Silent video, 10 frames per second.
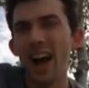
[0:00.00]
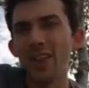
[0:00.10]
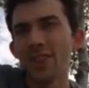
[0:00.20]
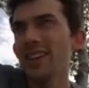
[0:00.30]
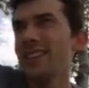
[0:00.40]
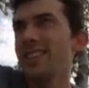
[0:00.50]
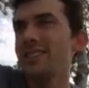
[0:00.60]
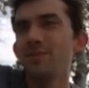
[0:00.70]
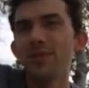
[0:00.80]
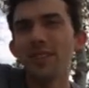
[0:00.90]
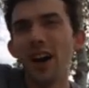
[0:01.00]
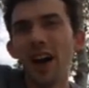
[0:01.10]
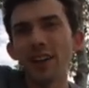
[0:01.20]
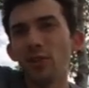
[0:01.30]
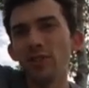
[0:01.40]
I think
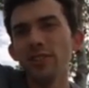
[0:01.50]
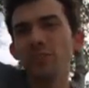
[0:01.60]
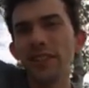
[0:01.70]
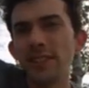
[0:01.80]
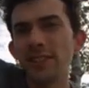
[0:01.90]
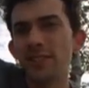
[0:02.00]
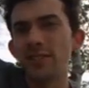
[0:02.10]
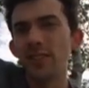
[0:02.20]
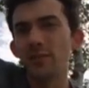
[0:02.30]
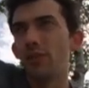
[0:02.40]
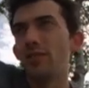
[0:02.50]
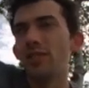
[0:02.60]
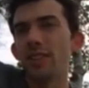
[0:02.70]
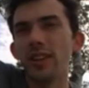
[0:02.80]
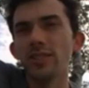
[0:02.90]
I could only do the eastern
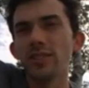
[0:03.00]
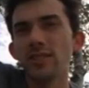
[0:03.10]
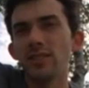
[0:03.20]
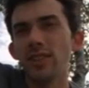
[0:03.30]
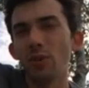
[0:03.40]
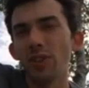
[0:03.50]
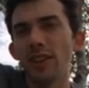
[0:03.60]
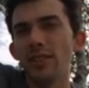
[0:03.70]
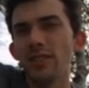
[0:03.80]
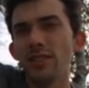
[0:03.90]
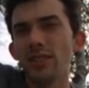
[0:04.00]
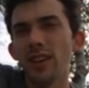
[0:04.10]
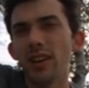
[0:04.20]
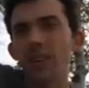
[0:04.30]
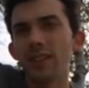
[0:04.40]
seaboard to like southeast,
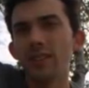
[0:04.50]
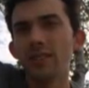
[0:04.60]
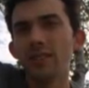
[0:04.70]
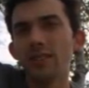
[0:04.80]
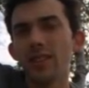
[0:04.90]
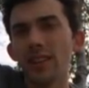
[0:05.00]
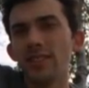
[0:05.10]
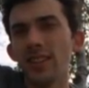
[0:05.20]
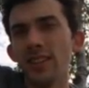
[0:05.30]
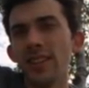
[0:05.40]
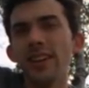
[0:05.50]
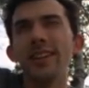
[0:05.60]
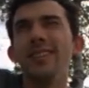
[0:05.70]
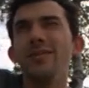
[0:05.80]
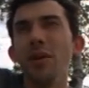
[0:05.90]
like Sydney
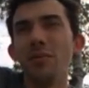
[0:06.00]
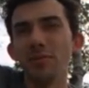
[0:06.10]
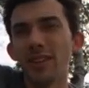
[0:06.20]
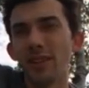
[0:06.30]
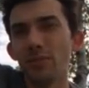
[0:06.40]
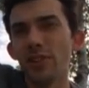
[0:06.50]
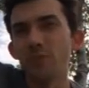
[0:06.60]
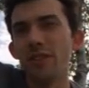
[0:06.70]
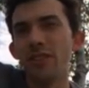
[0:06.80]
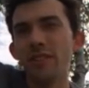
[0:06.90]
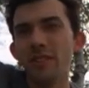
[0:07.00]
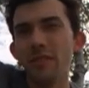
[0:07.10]
and maybe up to like Brisbane.